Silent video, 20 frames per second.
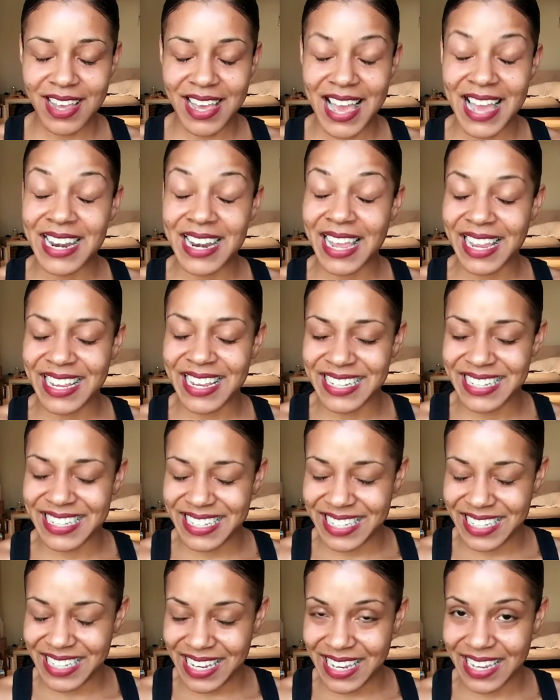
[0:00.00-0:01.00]
and I can
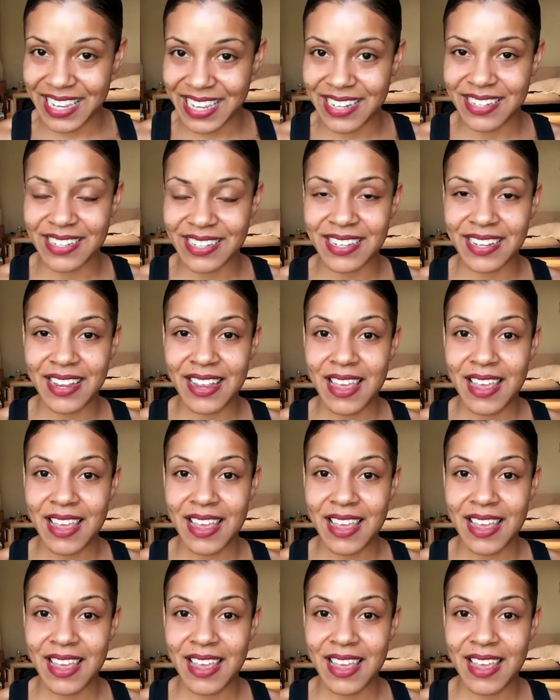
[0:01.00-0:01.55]
see it.